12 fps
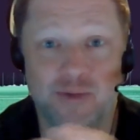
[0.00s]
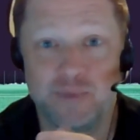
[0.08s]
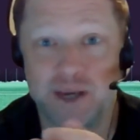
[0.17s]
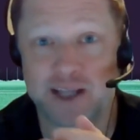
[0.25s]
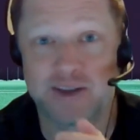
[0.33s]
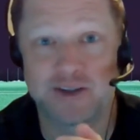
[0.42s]

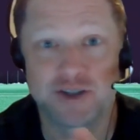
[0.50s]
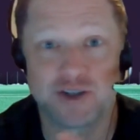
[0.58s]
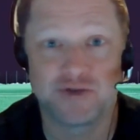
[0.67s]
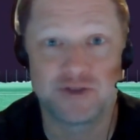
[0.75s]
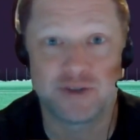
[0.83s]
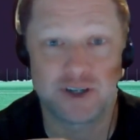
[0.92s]
making the
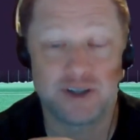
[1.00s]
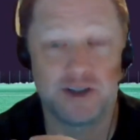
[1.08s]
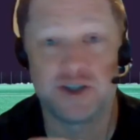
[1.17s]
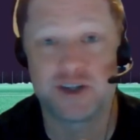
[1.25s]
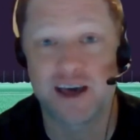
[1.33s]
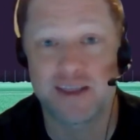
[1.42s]
shift to
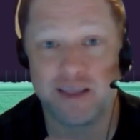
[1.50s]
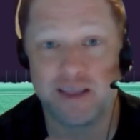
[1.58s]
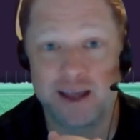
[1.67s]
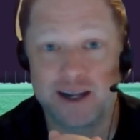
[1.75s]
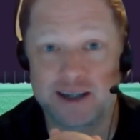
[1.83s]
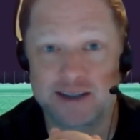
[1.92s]
collegiate
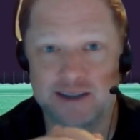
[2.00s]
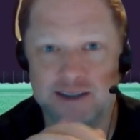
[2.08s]
athletics.